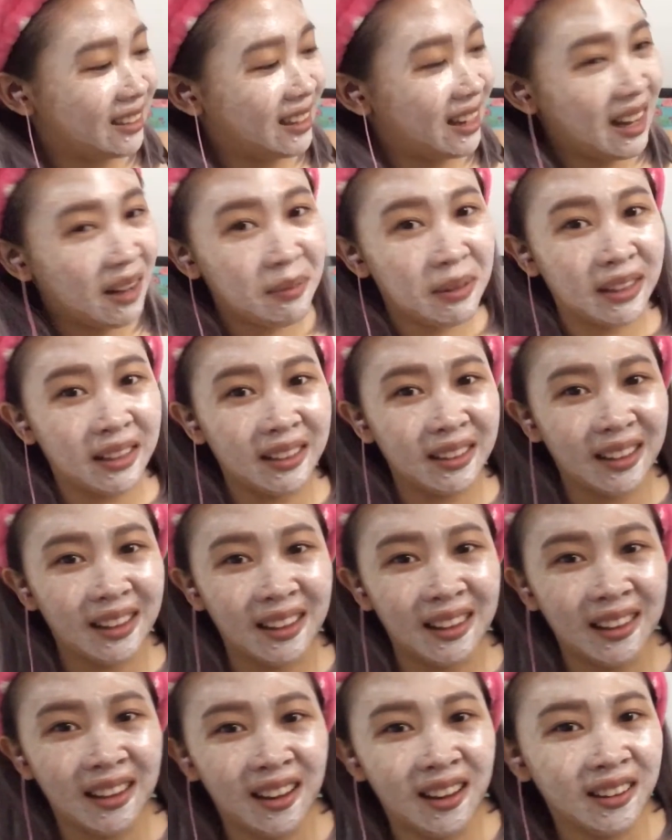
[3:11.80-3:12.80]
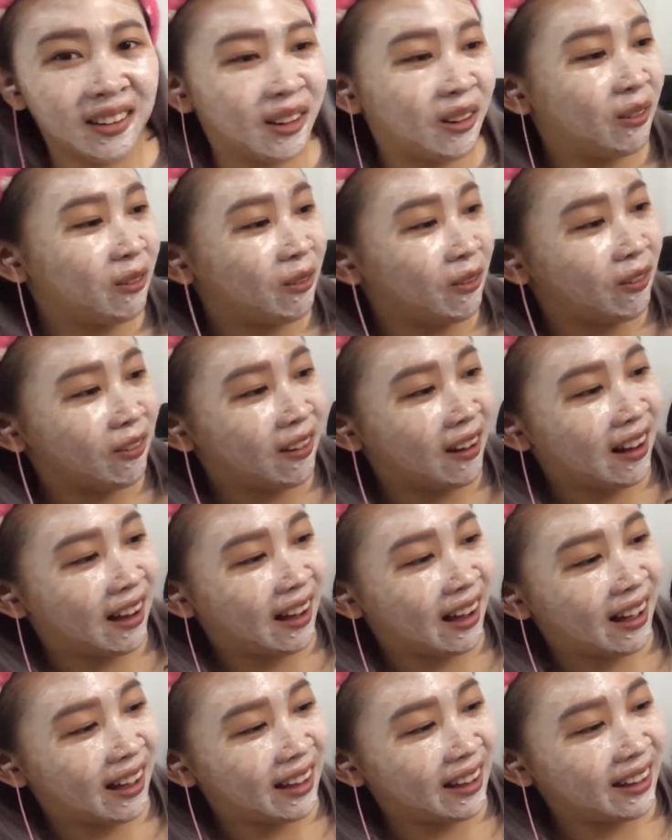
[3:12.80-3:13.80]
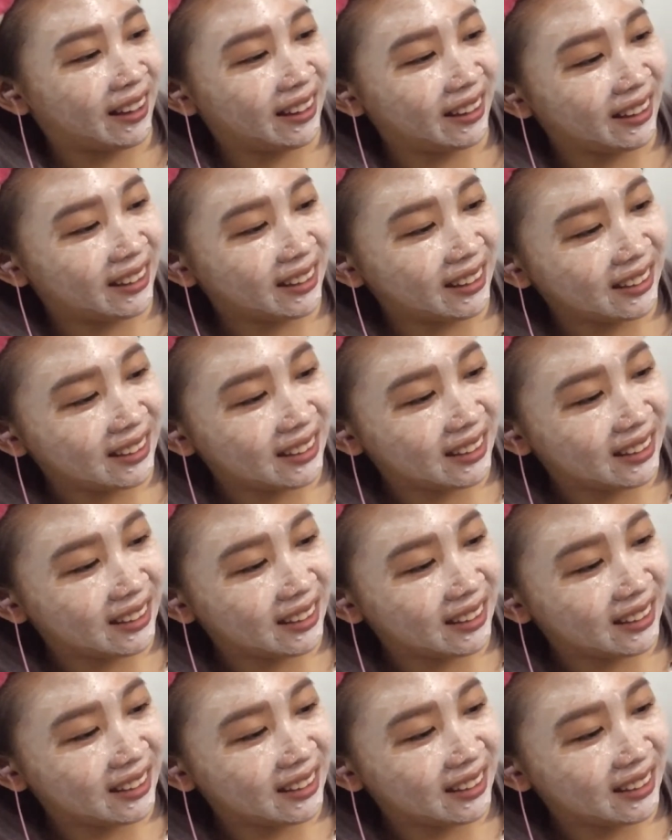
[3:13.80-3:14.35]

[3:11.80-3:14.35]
Now I'm adding a lot of white.